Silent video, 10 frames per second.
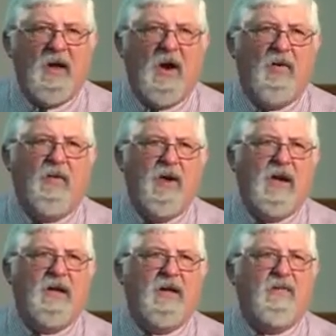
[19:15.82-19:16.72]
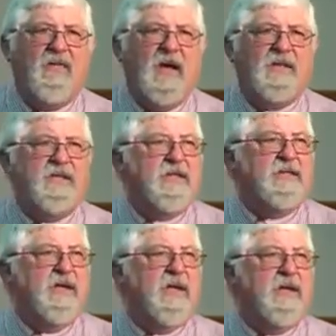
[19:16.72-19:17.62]
Are we ready to confess that
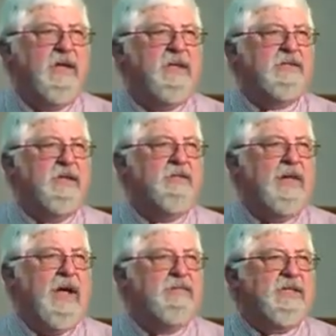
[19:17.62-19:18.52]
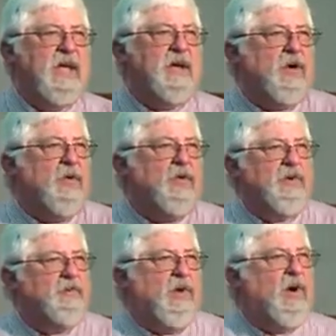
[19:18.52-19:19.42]
sin does sometimes take hold
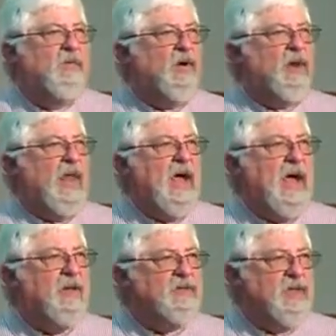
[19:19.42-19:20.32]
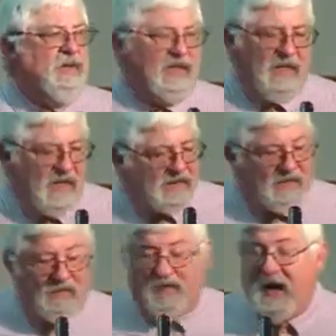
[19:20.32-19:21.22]
in part of our lives, and that yes,
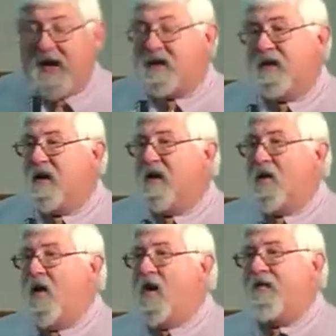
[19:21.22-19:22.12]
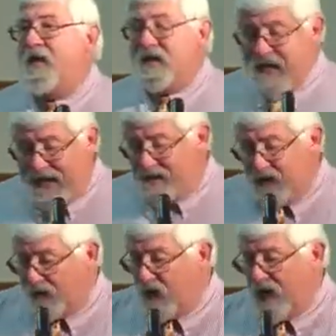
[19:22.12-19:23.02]
in fact, oftentimes
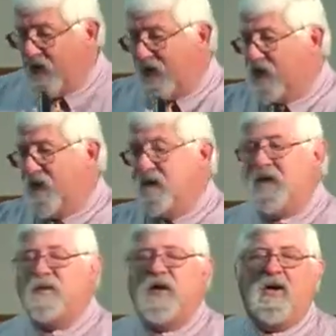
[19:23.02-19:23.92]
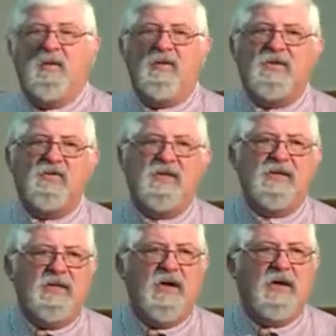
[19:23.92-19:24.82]
as we look through these parables, we
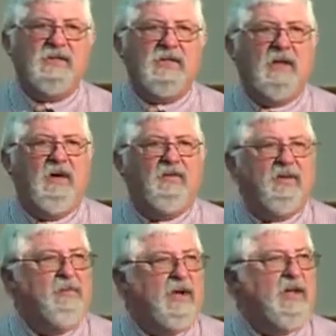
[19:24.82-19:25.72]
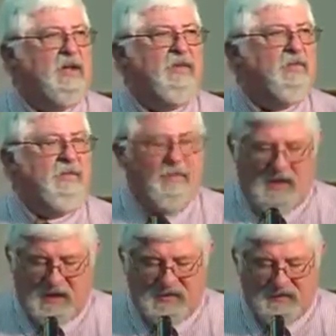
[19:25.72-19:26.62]
see ourselves in many different
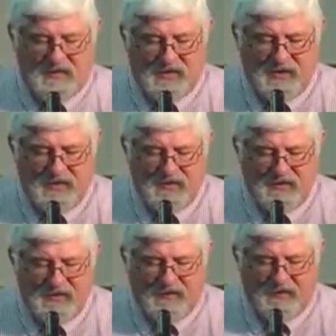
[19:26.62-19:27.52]
pairs of the shoes?